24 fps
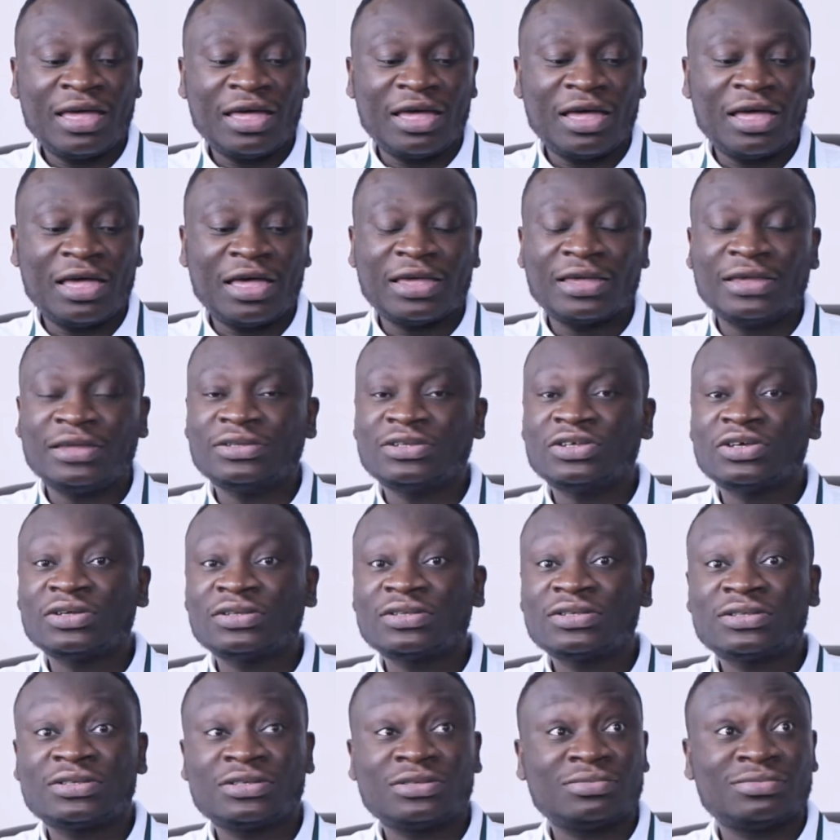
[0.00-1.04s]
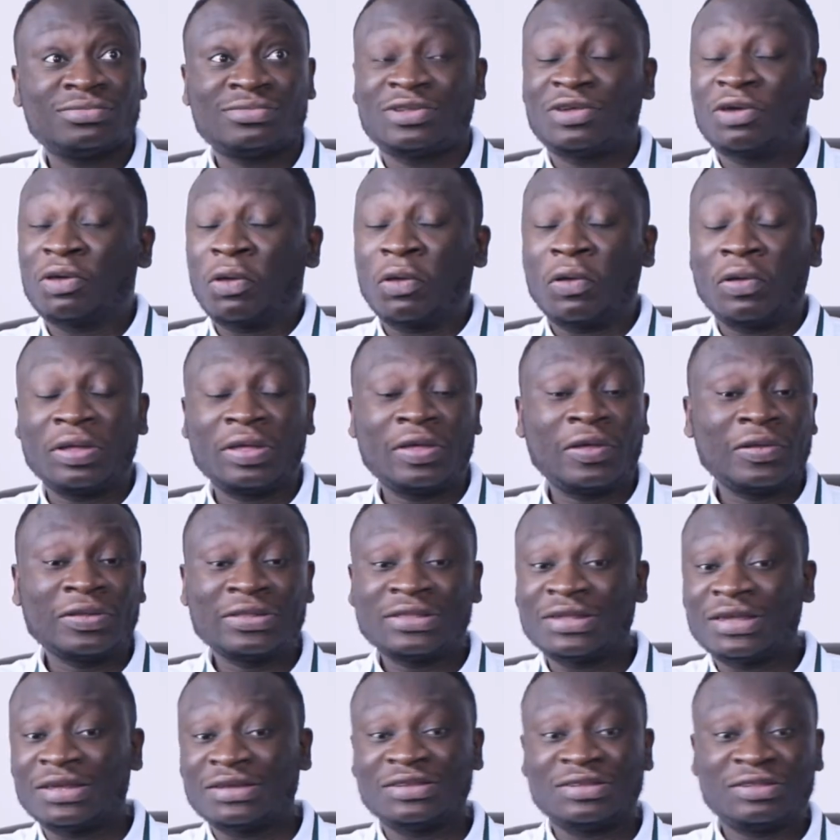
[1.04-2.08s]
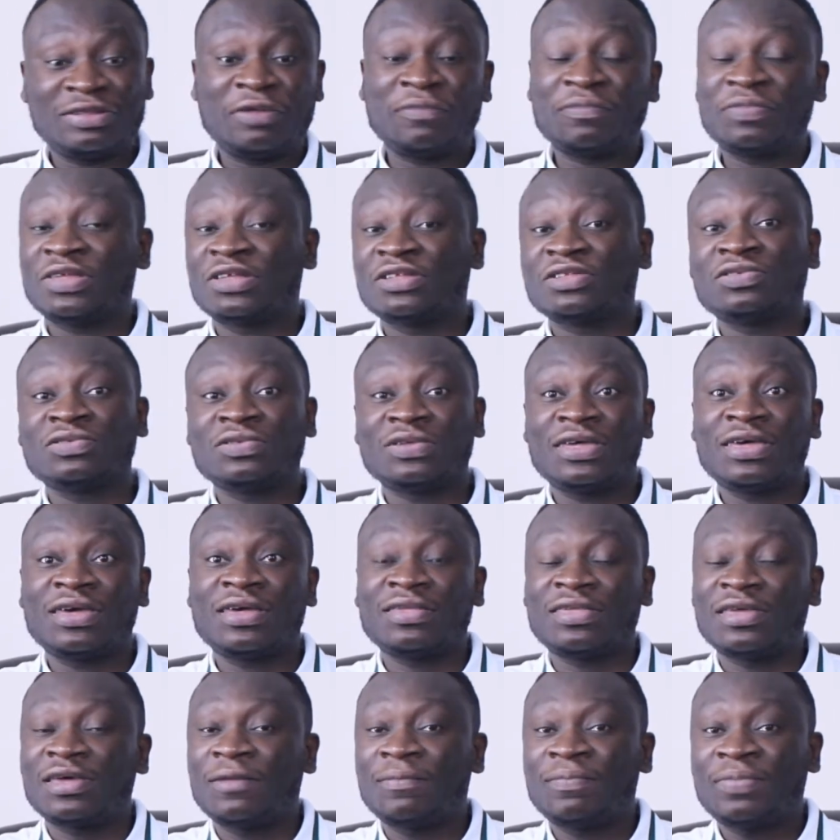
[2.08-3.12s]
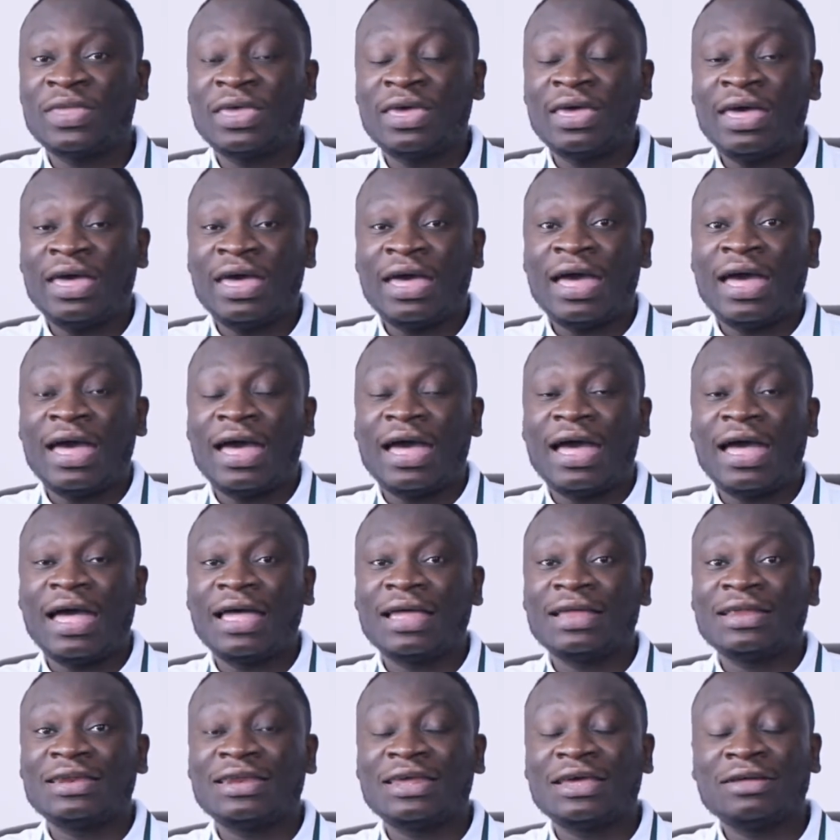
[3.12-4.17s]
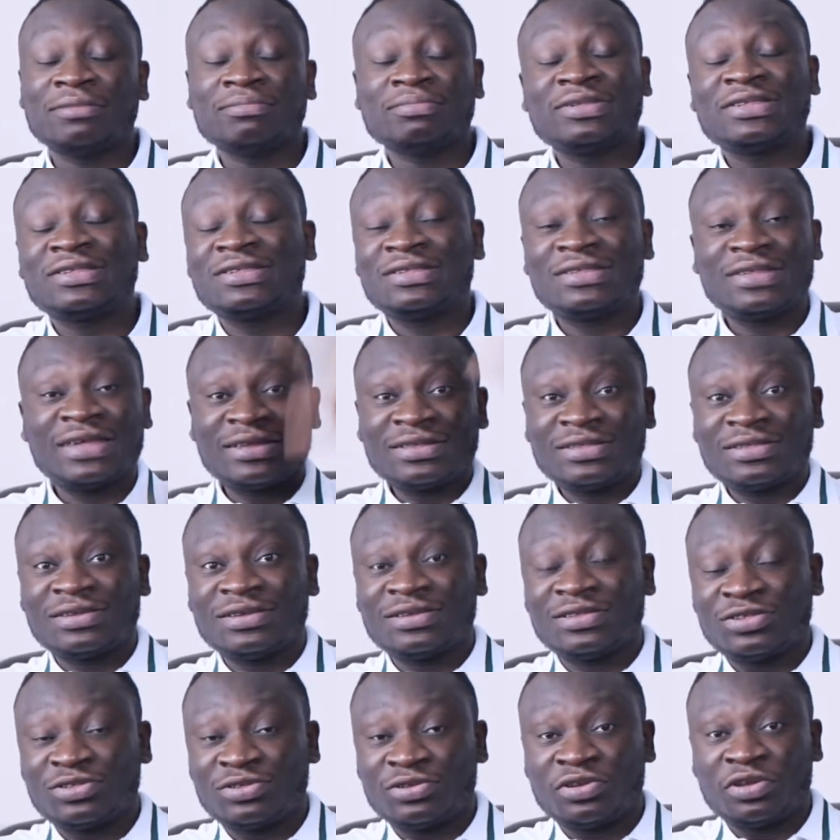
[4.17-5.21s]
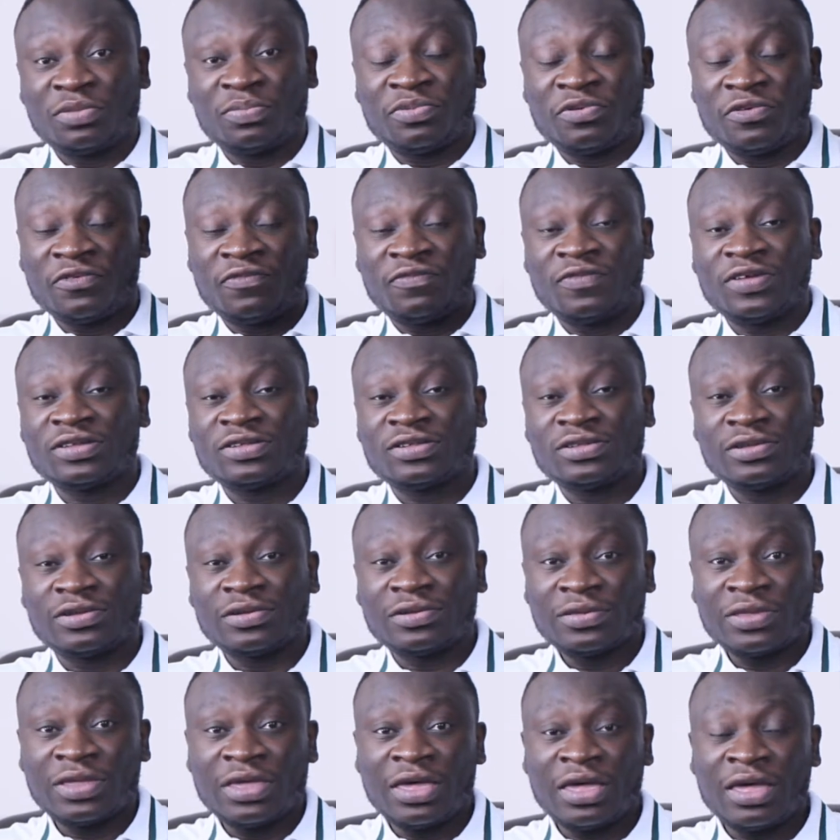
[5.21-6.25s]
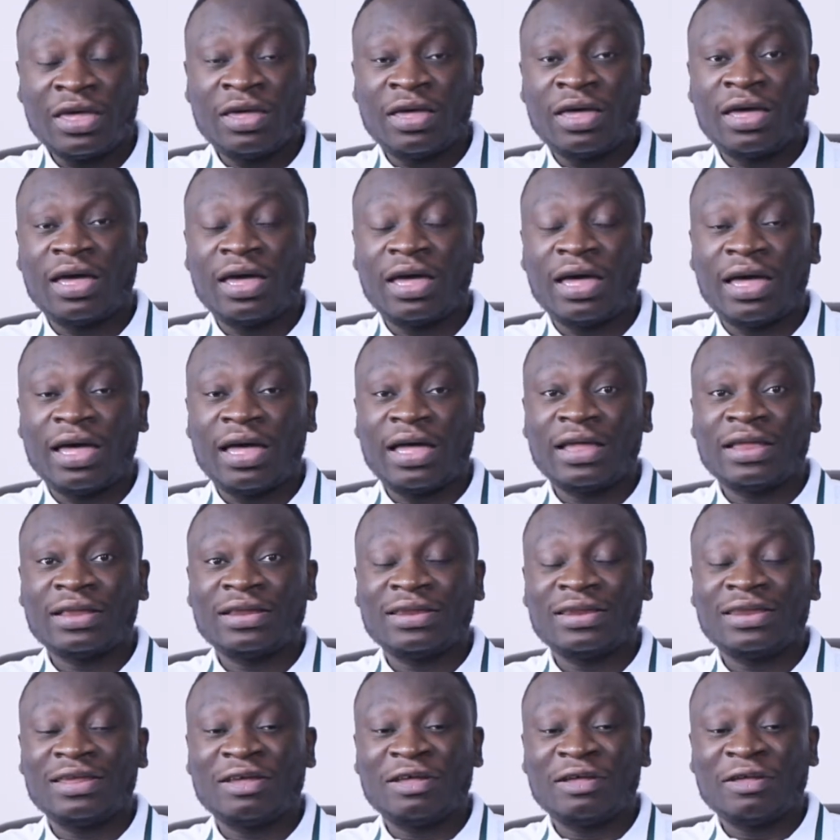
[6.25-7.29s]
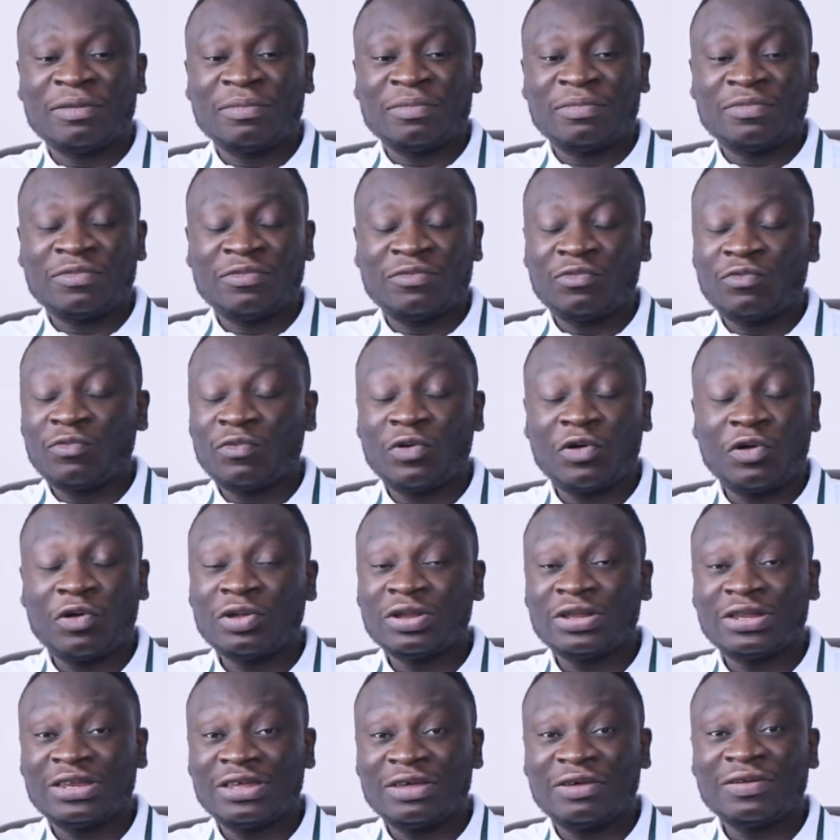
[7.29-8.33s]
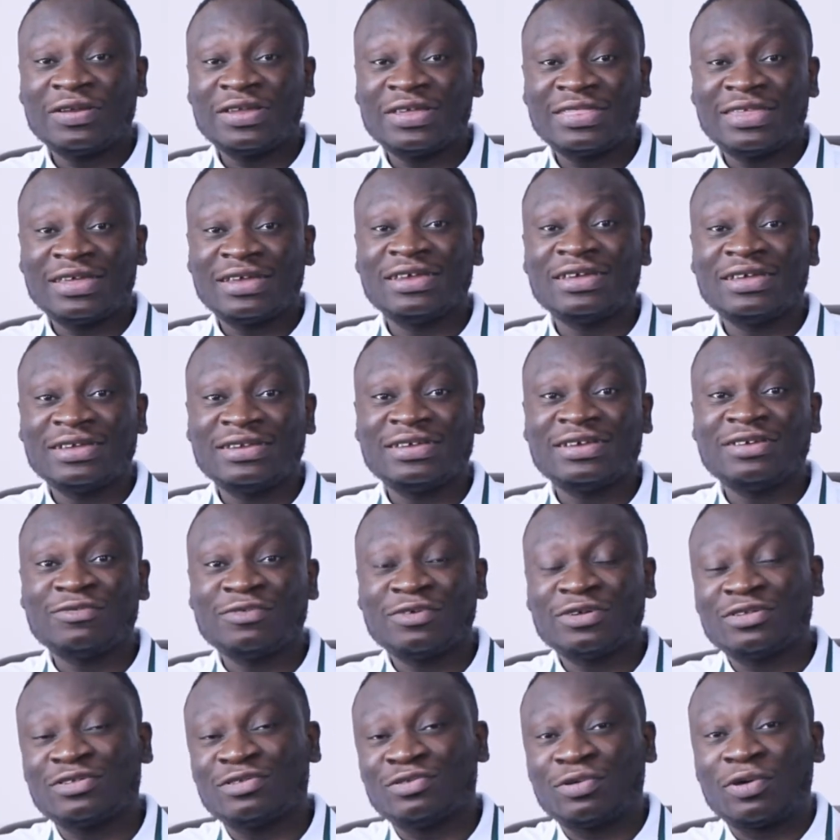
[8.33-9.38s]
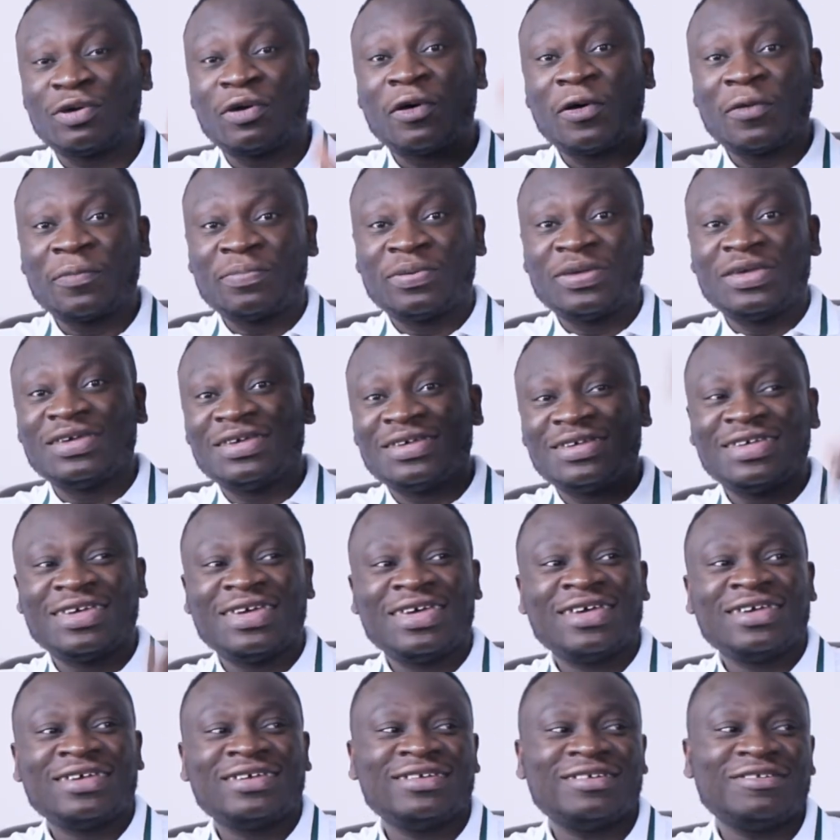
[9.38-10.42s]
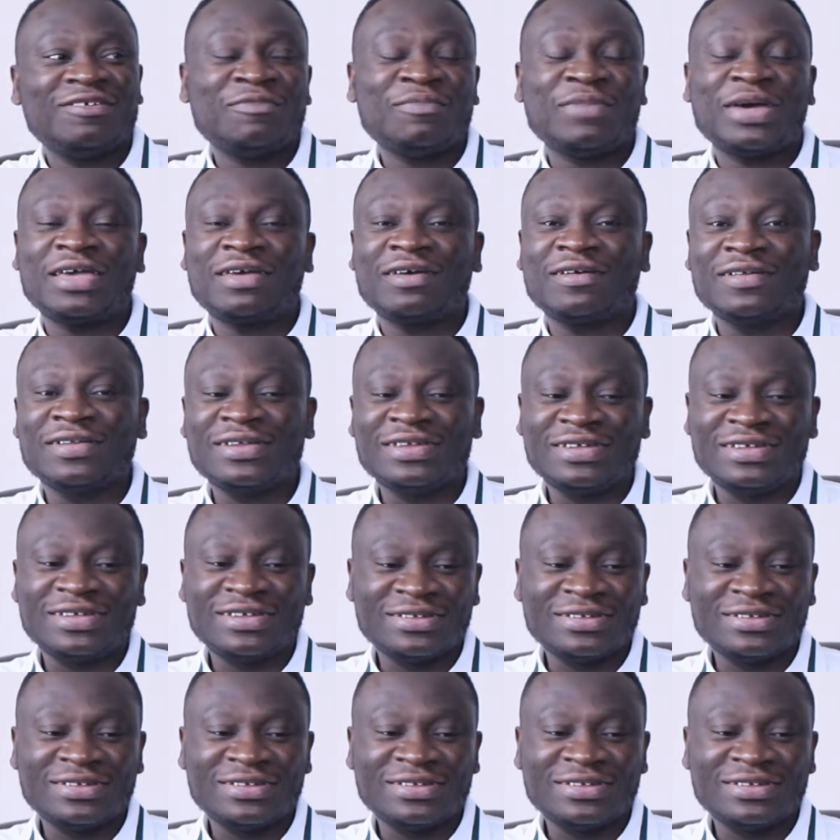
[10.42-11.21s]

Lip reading: he just concocted something together and sent it to the professor. And the only thing he did was to copy, my colleague.